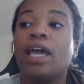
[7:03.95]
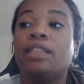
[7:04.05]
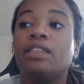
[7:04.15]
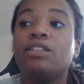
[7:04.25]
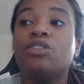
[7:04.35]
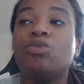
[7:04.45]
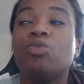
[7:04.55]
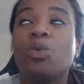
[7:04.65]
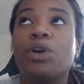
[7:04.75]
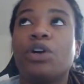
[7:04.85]
And this is
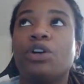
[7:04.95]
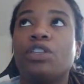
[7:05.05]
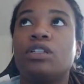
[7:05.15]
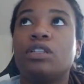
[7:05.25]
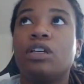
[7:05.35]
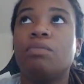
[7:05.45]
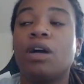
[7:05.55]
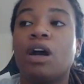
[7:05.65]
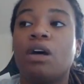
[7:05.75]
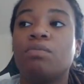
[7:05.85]
where the
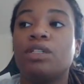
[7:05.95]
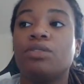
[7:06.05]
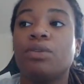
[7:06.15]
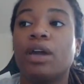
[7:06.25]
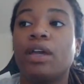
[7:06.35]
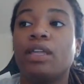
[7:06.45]
stigma comes in, right?